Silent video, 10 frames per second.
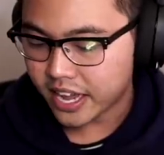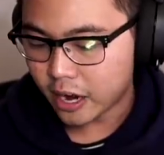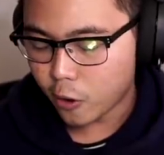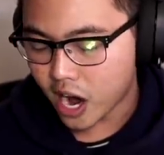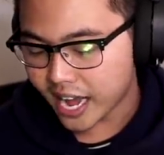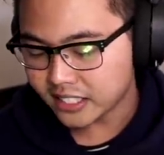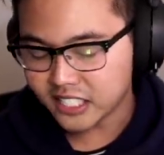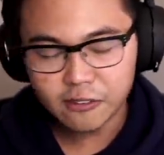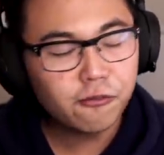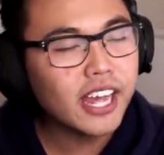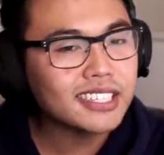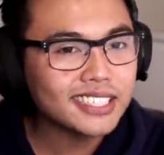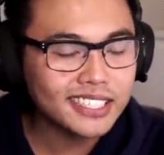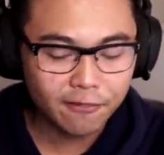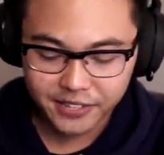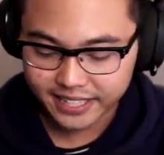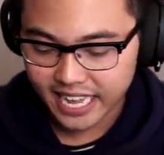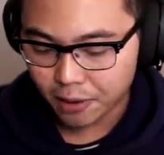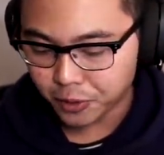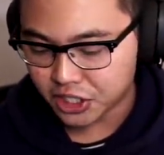that are high in defense and stuff like
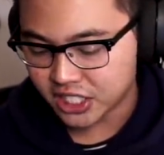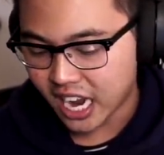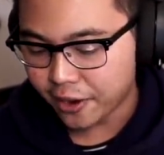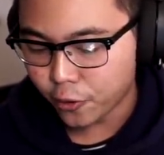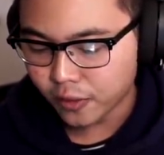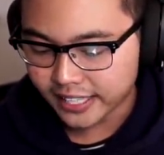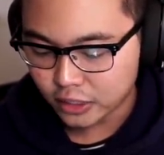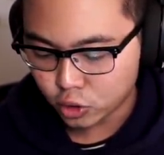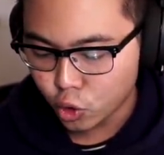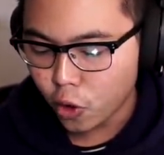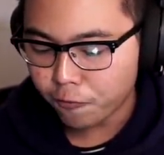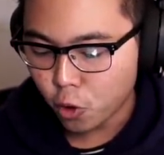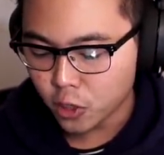that, which I don't like to do, of